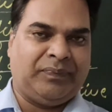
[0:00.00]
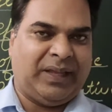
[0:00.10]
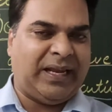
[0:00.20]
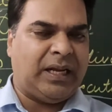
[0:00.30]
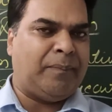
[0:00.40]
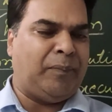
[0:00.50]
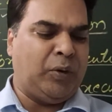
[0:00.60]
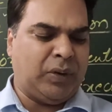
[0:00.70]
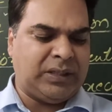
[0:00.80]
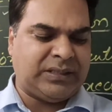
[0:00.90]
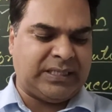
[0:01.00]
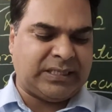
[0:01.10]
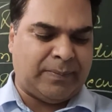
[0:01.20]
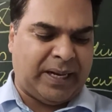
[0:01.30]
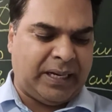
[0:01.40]
in a plural
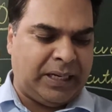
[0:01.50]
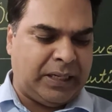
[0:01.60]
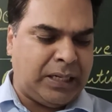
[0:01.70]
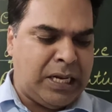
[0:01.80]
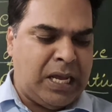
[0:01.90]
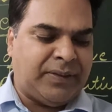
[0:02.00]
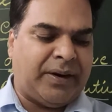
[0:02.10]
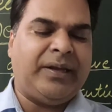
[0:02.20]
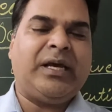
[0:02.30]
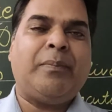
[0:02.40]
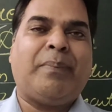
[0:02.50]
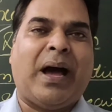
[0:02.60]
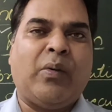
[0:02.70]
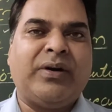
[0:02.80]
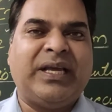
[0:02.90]
system, my dear, the real
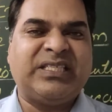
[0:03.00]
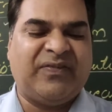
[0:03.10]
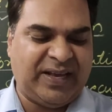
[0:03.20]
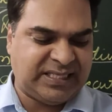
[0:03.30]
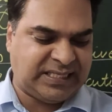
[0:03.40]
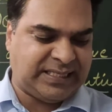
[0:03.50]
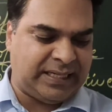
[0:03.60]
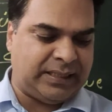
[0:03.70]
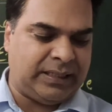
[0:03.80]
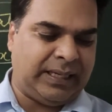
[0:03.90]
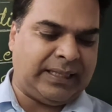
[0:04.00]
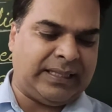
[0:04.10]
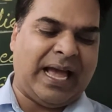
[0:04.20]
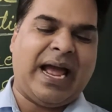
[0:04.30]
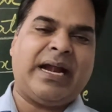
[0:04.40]
power is vested in
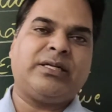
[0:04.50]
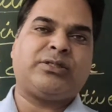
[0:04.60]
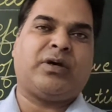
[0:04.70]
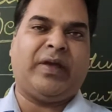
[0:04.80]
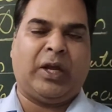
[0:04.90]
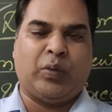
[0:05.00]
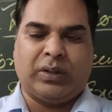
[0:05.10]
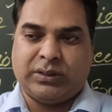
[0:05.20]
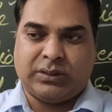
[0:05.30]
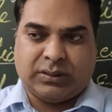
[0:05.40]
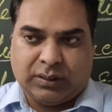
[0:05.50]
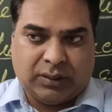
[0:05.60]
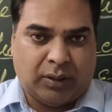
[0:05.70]
the hands of equals.